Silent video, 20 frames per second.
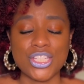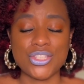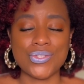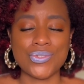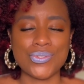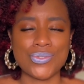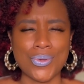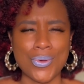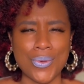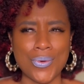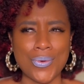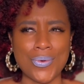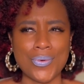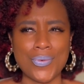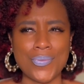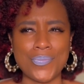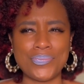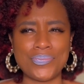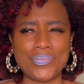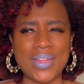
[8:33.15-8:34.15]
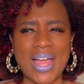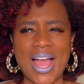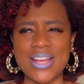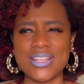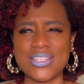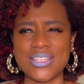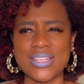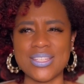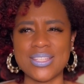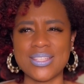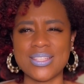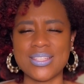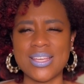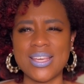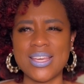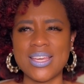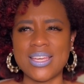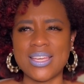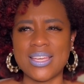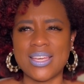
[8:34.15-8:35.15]
So I just
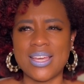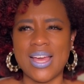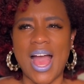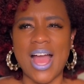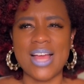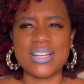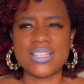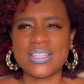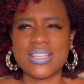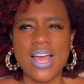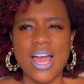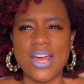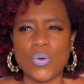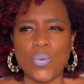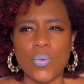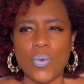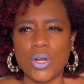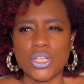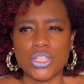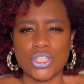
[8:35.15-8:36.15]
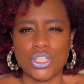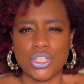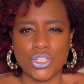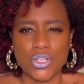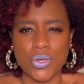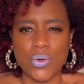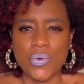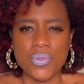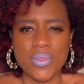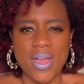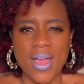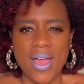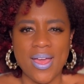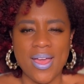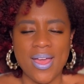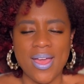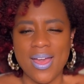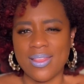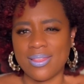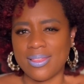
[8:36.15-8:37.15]
kind of wanted to show
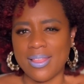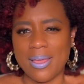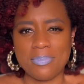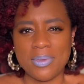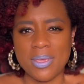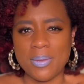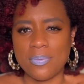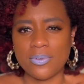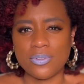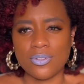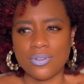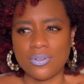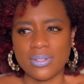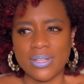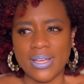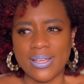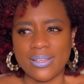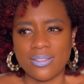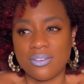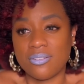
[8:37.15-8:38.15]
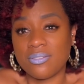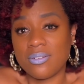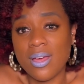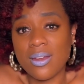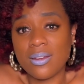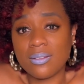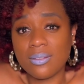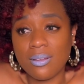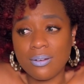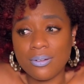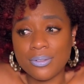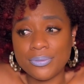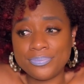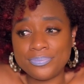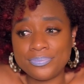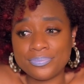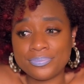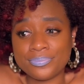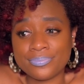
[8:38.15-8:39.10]
that and let people know, like, you're not alone.